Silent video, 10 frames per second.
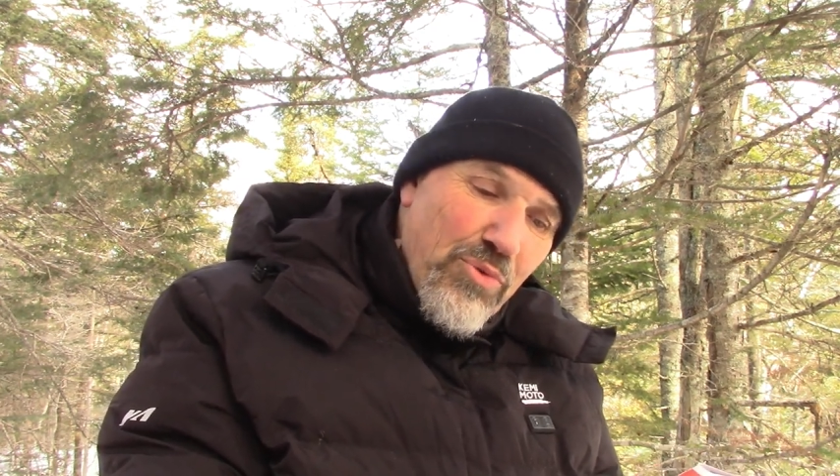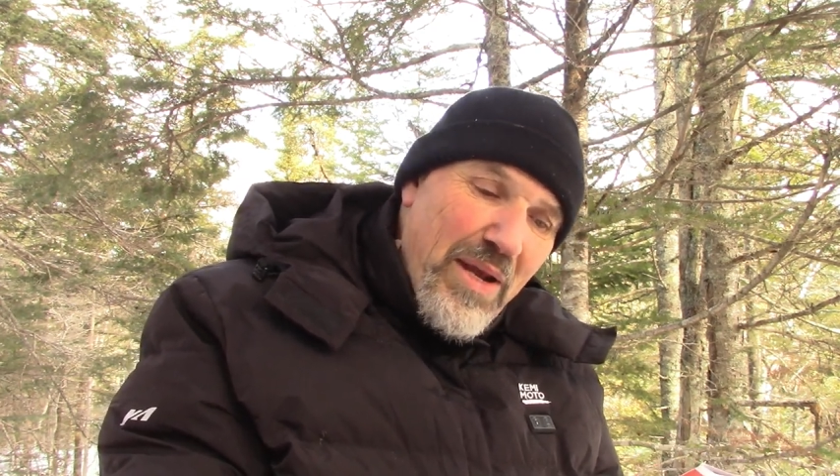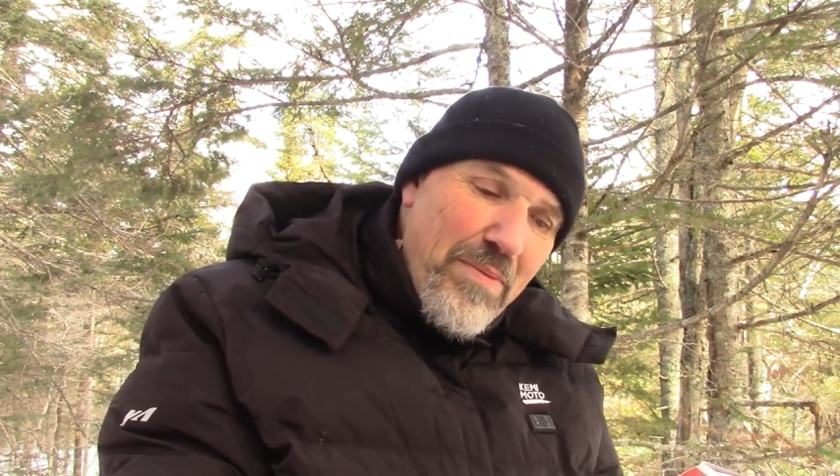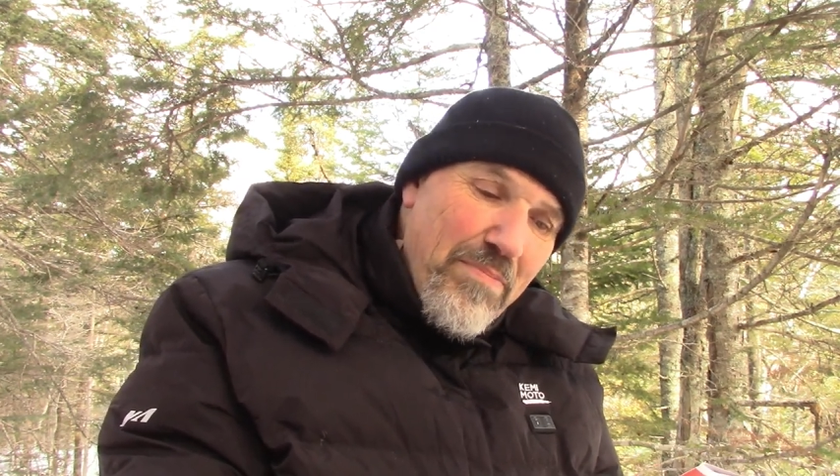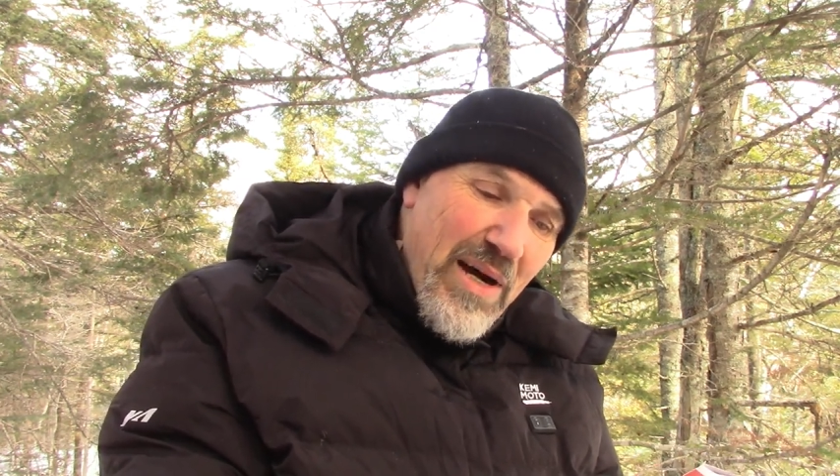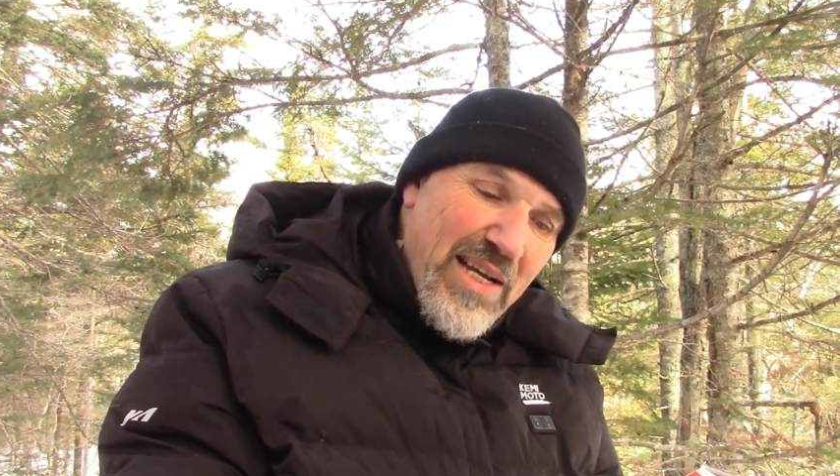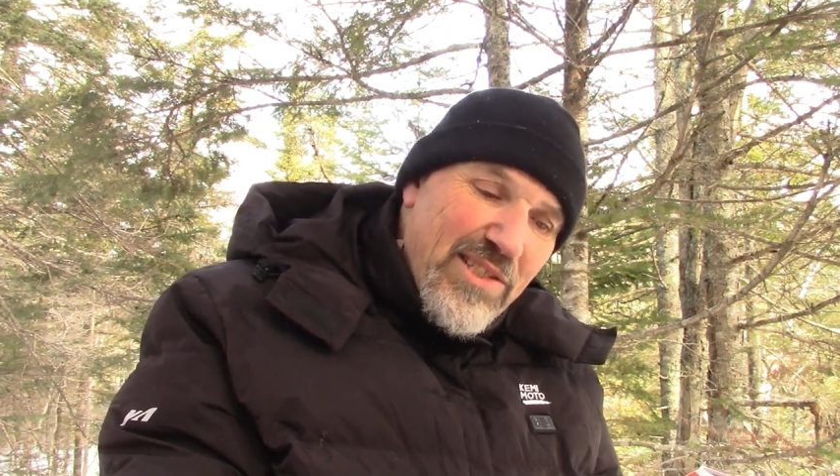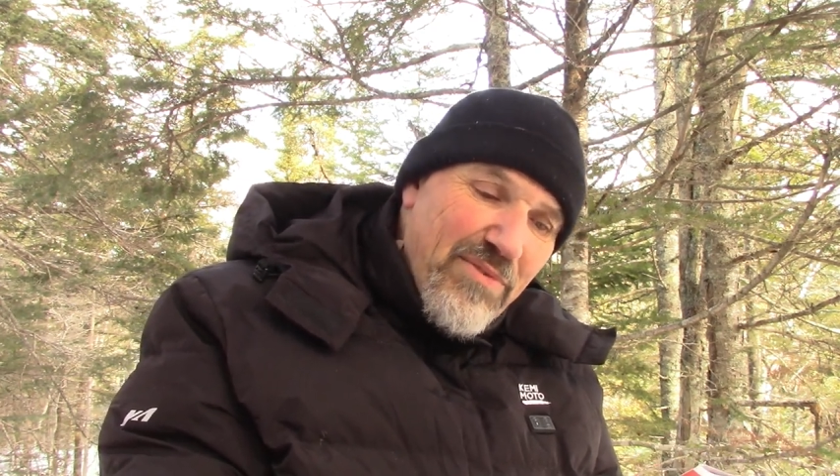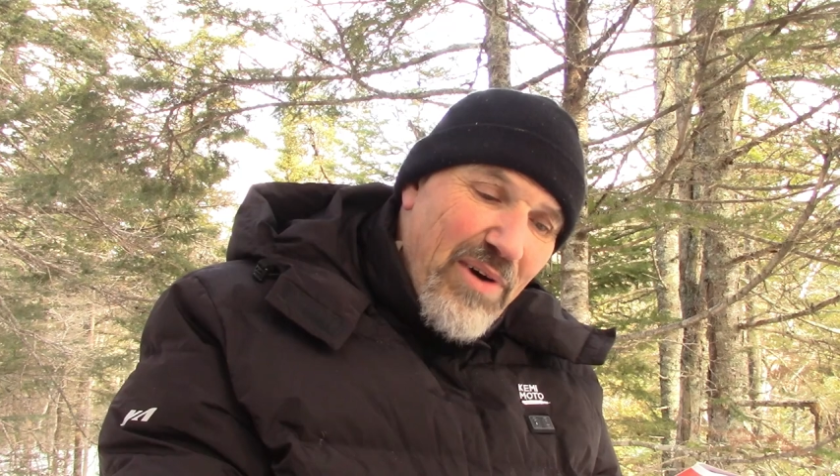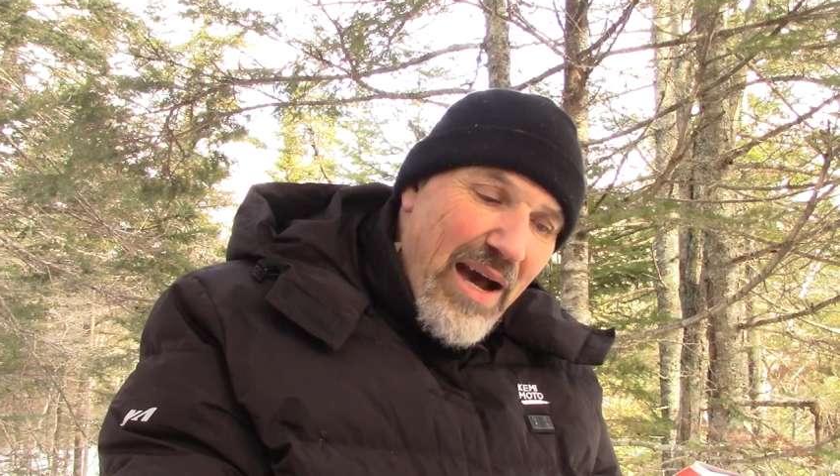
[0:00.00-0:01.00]
written by
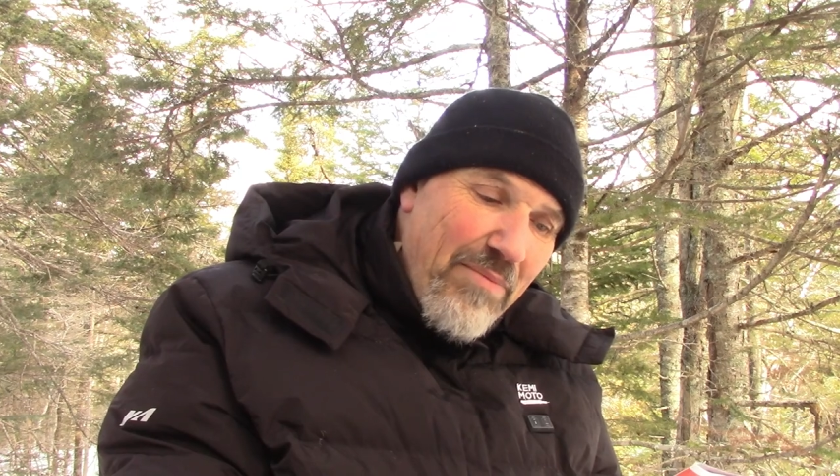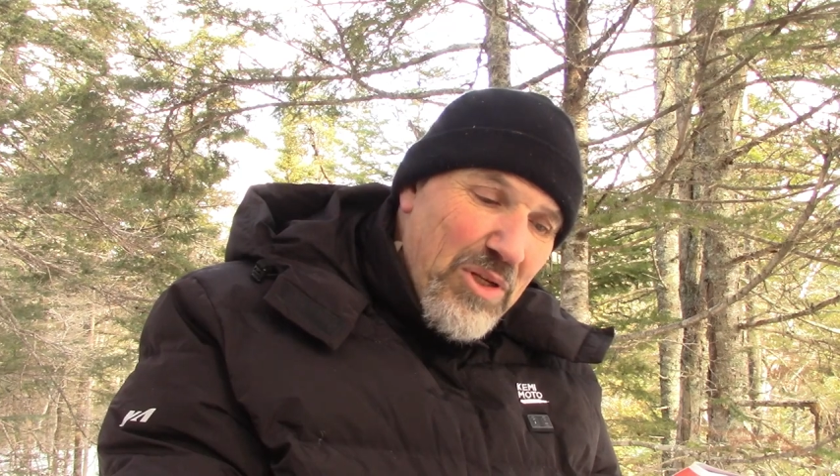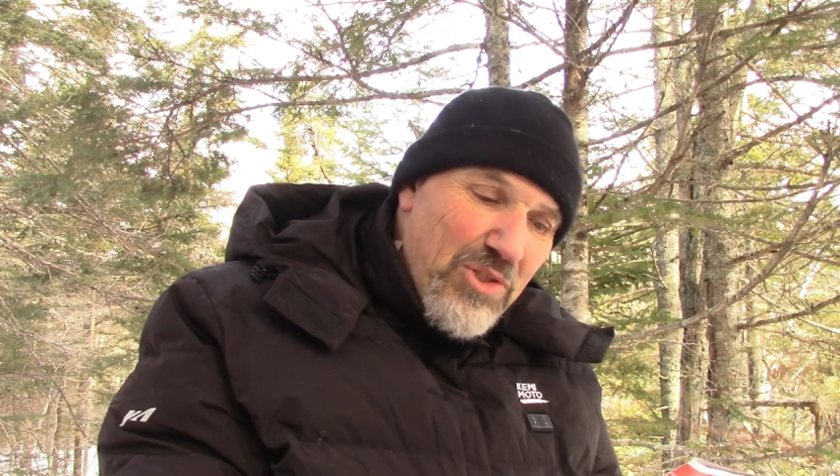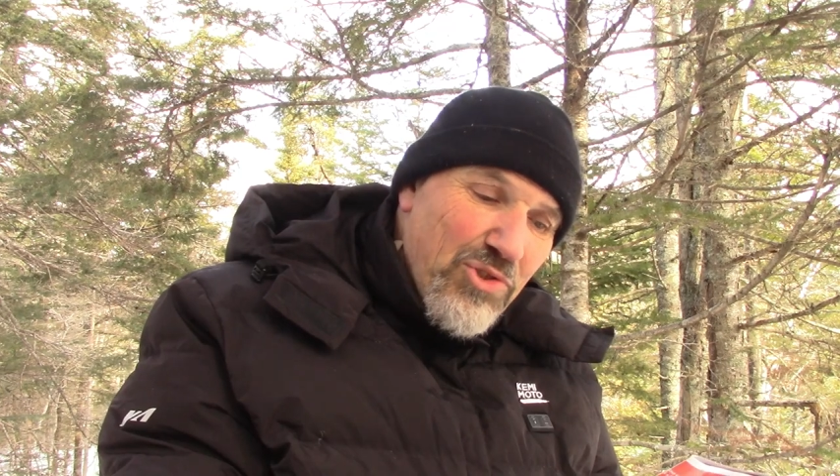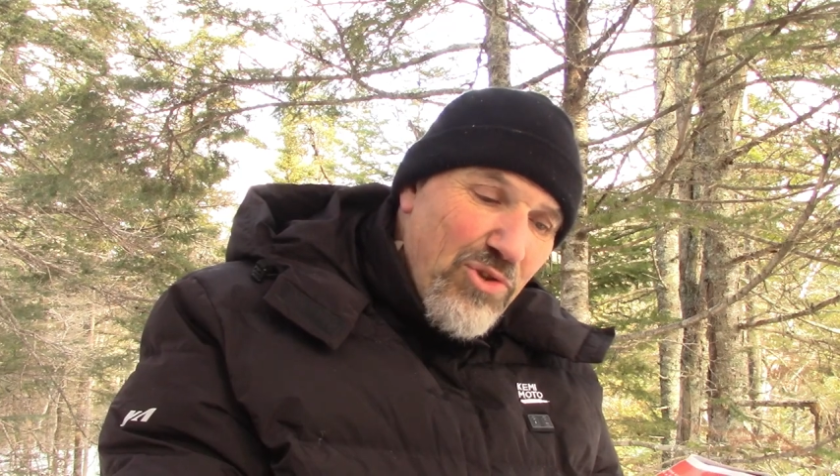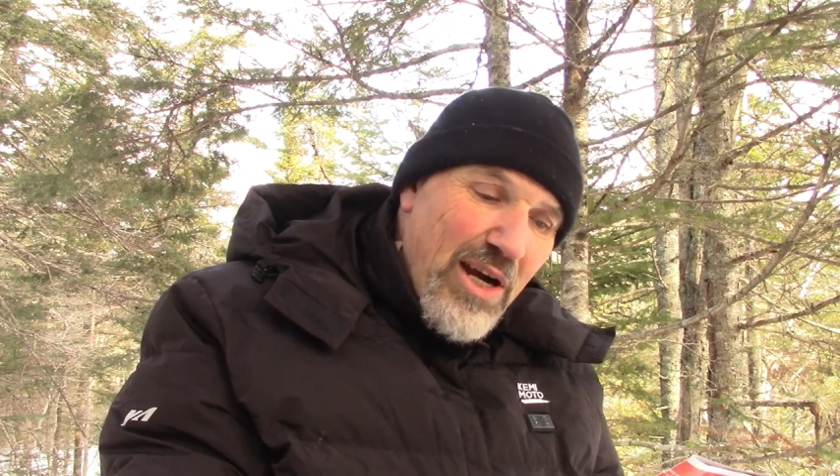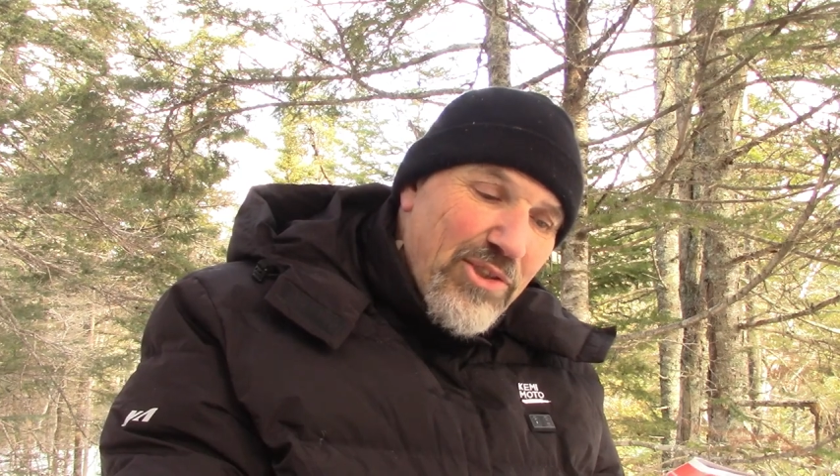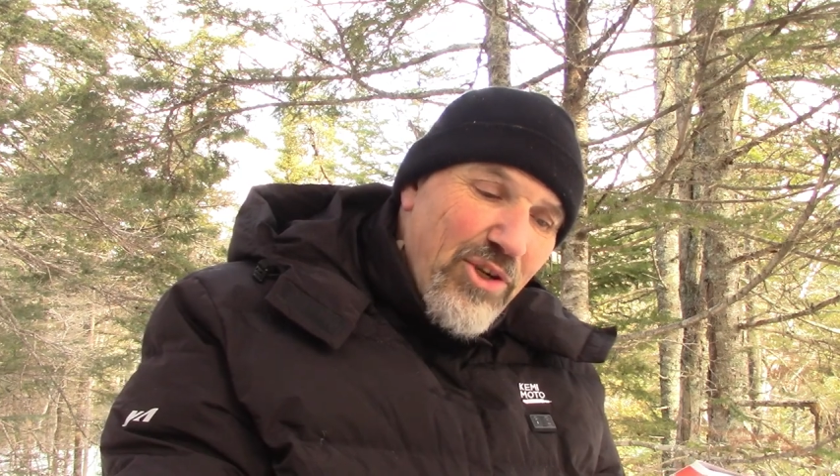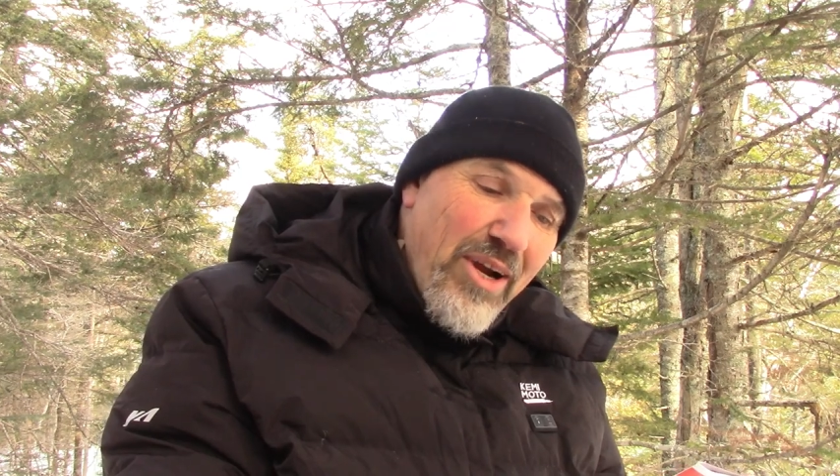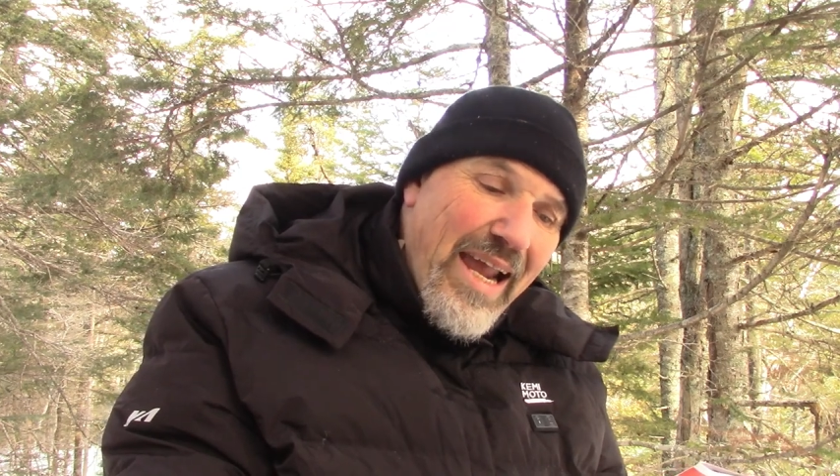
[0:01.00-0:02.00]
survival instructor